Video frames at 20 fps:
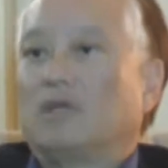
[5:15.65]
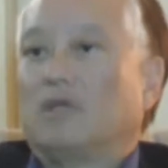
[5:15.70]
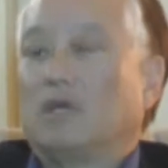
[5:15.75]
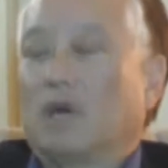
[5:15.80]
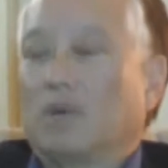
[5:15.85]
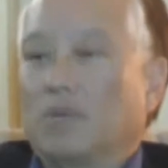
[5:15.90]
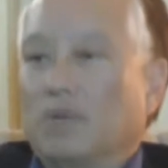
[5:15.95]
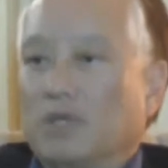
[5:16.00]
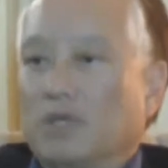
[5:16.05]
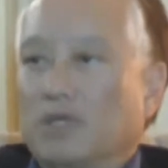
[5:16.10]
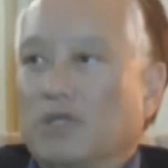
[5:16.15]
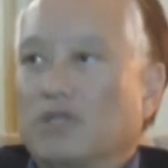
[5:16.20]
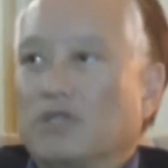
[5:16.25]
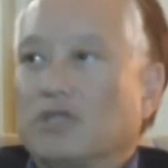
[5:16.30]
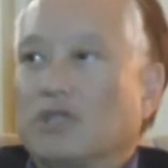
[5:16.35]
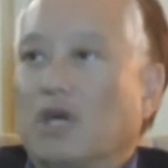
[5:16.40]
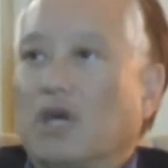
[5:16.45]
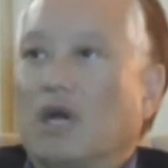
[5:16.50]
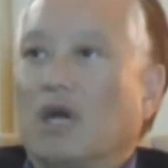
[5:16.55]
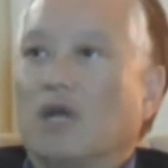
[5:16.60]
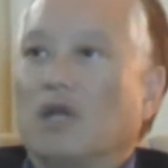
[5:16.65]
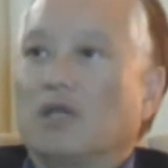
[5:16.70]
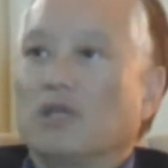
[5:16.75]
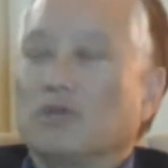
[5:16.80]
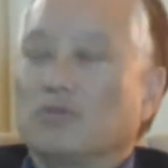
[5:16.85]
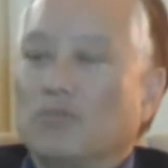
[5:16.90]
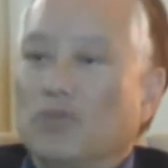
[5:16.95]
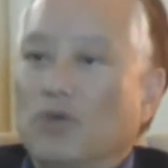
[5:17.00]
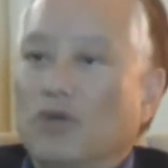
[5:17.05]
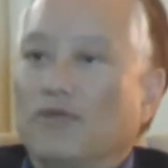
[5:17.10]
doubled its
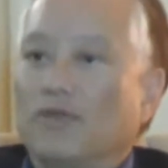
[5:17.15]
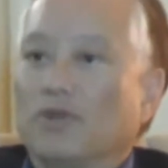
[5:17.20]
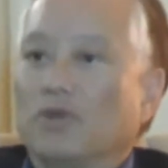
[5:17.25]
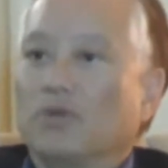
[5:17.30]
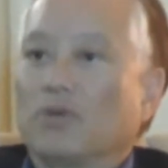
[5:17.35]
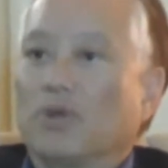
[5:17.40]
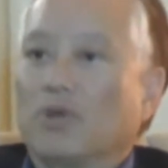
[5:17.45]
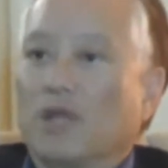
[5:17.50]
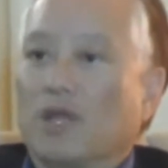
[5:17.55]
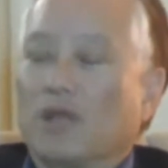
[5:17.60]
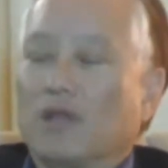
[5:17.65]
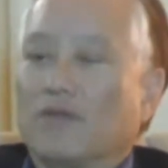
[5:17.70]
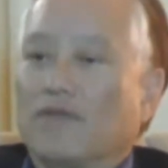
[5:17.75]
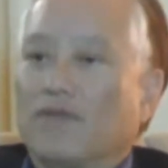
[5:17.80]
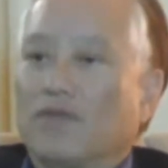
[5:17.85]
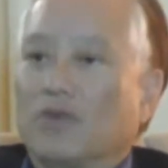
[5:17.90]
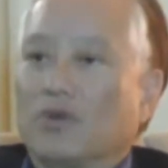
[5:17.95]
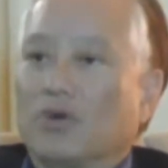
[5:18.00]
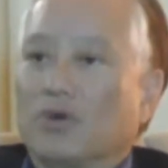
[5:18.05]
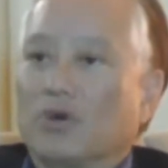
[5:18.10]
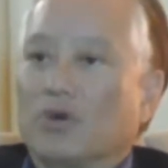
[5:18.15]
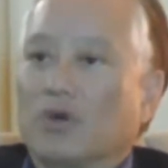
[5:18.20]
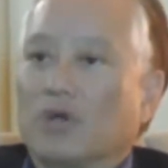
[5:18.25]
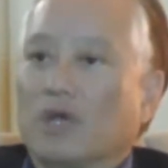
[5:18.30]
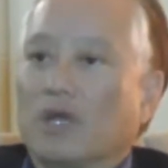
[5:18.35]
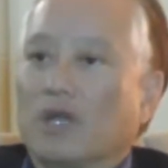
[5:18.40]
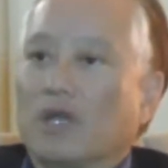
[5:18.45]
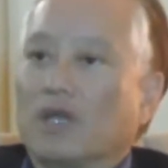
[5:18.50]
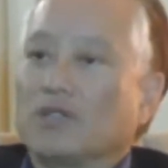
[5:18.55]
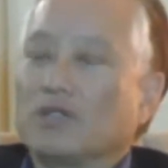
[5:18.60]
size, moved it to another floor,
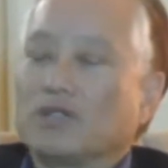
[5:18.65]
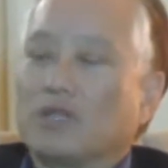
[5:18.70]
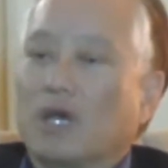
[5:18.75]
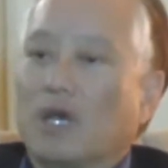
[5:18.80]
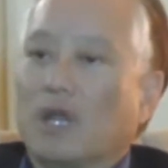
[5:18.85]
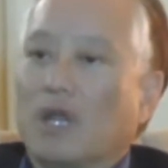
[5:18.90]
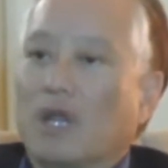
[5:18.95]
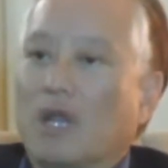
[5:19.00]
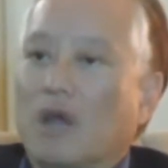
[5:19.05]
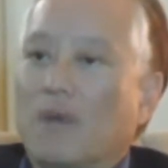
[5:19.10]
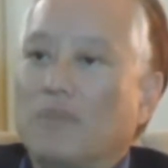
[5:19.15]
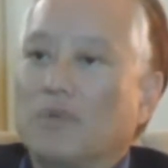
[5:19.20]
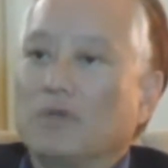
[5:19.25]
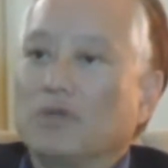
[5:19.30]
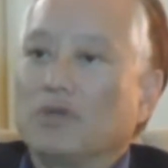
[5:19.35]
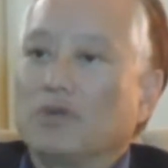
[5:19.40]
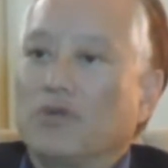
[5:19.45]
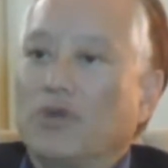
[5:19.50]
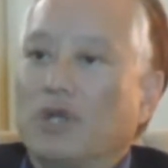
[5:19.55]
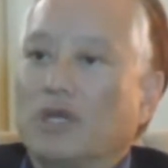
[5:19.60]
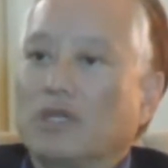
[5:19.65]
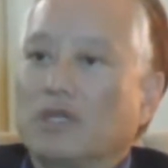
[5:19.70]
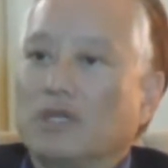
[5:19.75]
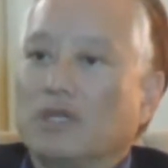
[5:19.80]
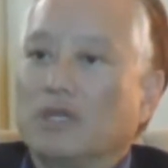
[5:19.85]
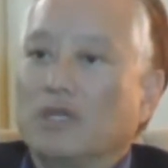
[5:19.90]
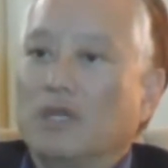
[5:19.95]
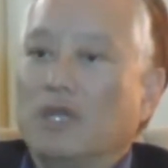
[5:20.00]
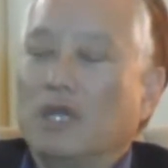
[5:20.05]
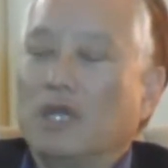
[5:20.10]
and I started up and
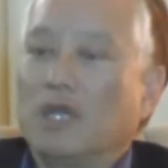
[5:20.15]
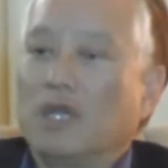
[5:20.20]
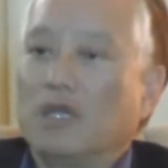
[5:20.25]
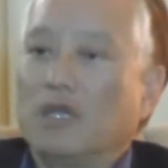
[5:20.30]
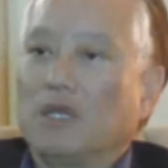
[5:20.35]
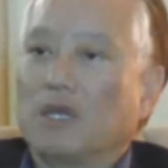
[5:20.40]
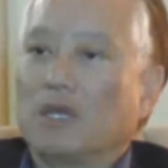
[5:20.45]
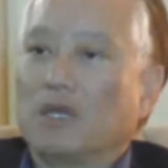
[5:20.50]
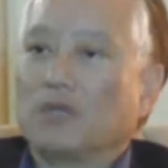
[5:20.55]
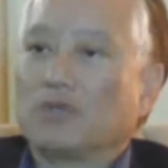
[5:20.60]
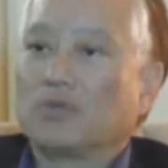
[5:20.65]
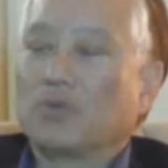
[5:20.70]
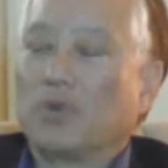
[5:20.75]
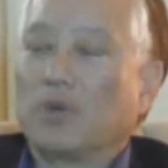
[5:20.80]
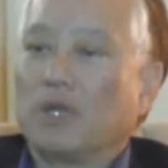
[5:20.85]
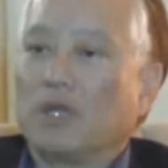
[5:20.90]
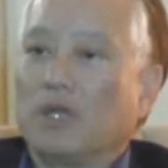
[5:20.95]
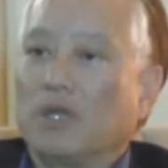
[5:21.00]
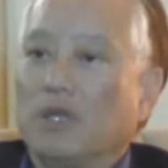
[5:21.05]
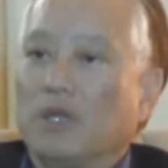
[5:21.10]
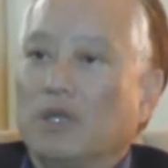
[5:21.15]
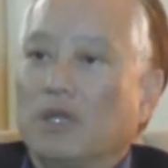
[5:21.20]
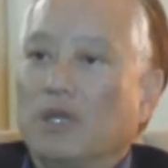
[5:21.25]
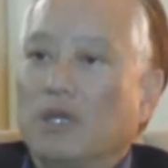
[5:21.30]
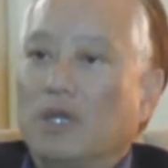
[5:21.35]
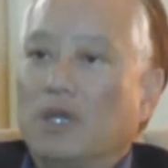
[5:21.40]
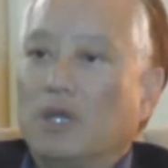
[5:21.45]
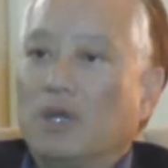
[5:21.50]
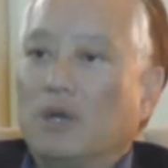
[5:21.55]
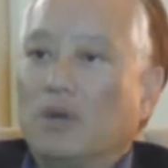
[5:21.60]
directed a
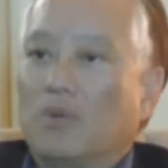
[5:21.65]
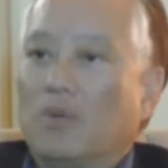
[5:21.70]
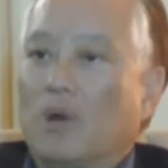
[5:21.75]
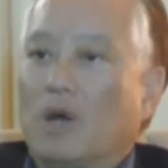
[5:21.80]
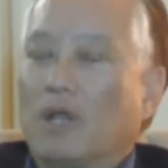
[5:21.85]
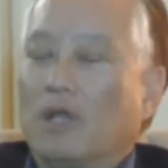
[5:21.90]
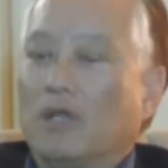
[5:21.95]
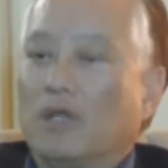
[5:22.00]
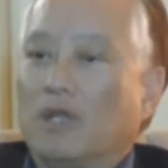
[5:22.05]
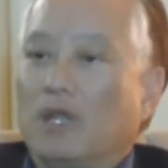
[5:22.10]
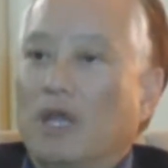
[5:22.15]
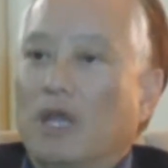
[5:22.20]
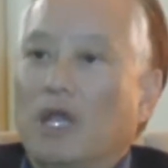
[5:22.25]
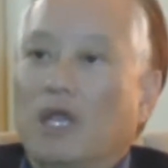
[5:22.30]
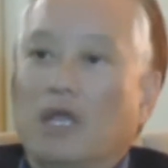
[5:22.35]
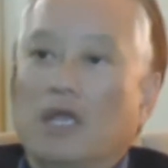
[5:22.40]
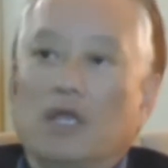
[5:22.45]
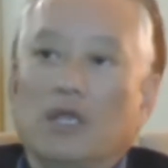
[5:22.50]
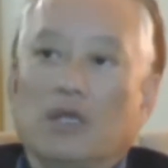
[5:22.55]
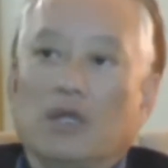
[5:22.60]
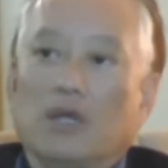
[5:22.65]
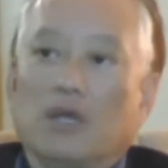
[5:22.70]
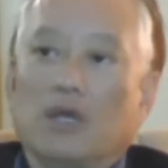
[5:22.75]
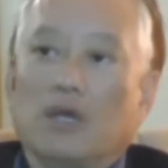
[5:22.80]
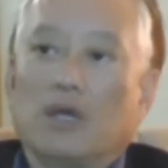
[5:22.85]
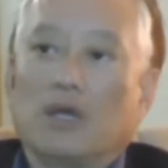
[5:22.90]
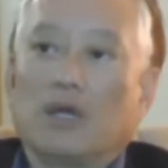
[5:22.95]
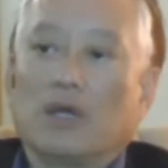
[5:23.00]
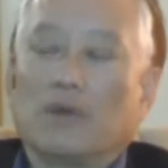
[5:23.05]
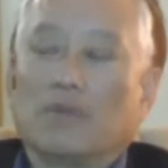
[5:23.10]
21-day,
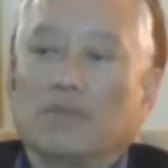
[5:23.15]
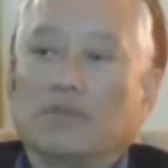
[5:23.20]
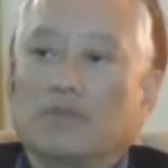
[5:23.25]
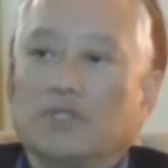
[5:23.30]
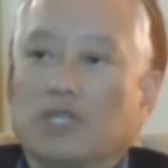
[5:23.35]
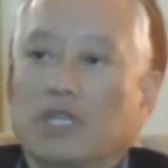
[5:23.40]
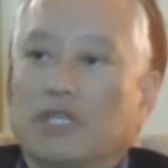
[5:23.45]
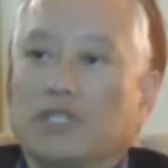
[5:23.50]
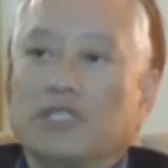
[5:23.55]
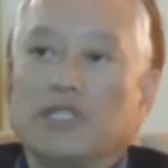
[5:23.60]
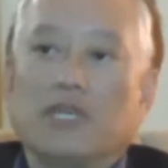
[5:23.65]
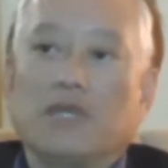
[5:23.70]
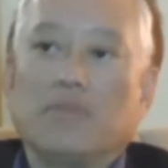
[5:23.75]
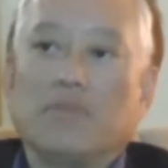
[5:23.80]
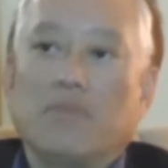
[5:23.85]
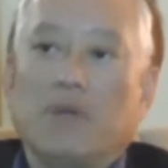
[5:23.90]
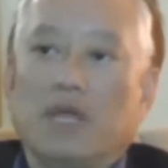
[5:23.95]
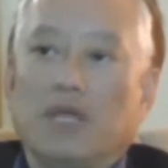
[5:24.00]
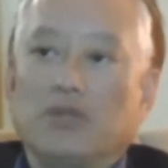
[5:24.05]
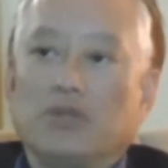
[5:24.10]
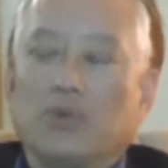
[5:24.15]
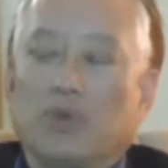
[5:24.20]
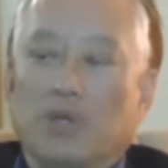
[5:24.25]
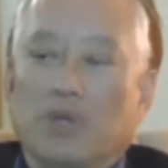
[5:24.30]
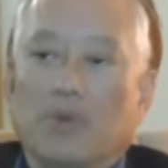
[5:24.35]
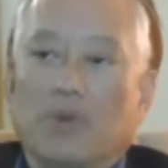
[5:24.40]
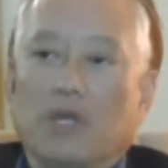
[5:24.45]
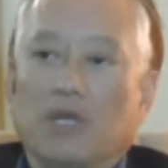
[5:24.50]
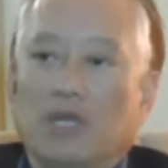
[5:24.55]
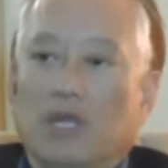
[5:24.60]
16-bed,
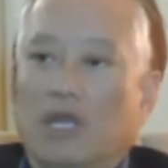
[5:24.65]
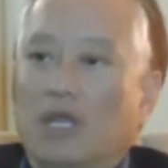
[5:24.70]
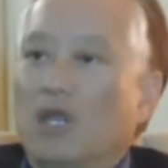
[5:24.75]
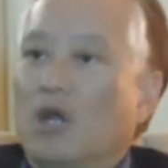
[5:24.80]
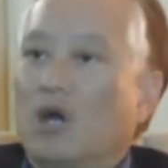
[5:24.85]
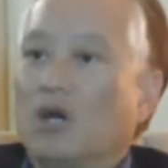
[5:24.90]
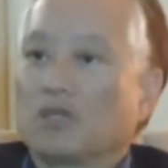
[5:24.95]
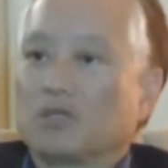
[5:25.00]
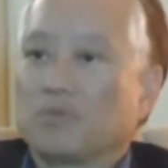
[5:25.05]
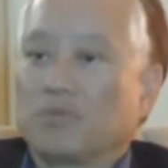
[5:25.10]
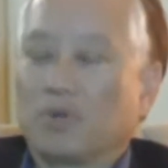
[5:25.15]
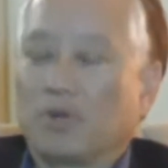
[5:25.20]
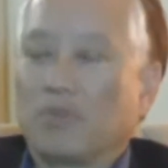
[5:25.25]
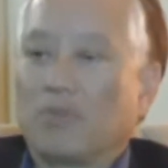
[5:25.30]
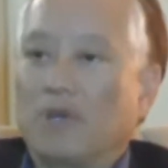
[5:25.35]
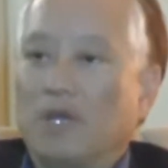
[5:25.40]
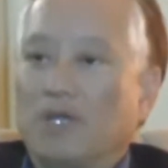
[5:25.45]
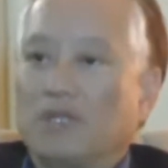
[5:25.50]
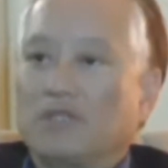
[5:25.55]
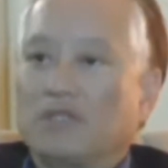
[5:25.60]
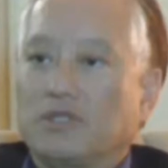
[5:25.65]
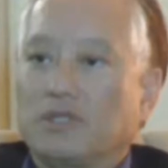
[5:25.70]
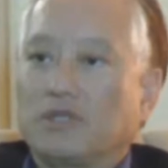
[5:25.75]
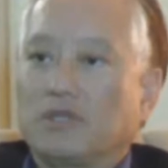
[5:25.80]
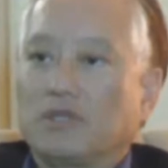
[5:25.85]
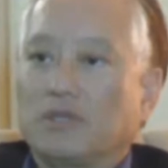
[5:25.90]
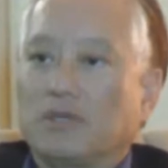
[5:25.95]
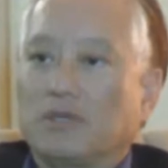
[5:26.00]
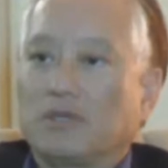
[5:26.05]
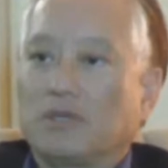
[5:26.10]
21-day
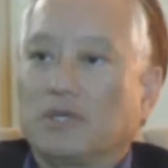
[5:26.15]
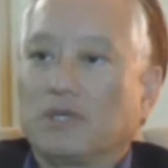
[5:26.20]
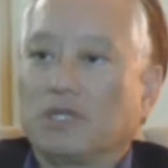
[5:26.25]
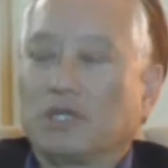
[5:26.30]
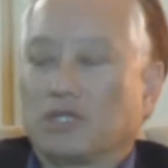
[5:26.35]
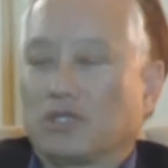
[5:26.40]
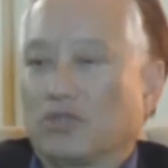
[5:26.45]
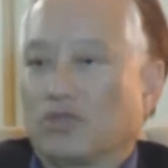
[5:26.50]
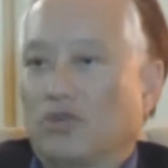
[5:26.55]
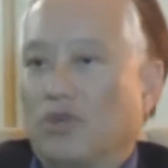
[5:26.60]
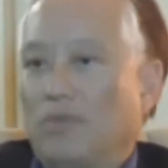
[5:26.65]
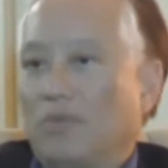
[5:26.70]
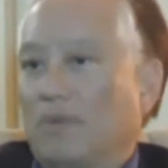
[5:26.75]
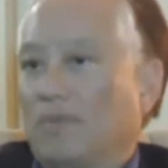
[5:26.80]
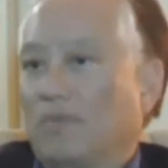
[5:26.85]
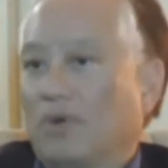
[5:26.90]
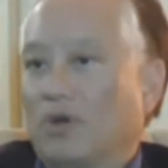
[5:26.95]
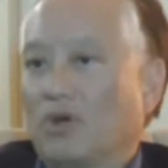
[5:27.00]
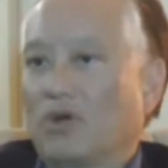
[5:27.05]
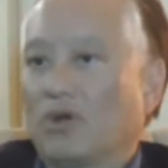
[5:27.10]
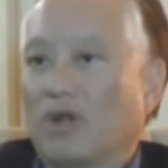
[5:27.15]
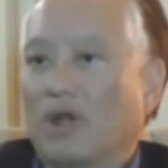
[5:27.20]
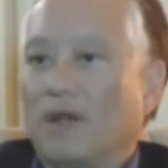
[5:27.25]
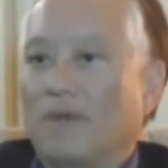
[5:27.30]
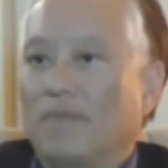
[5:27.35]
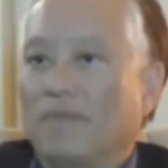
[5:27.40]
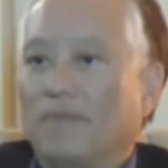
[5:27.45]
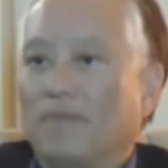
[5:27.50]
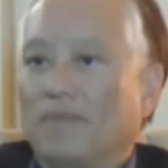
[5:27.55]
hospital-based addiction treatment program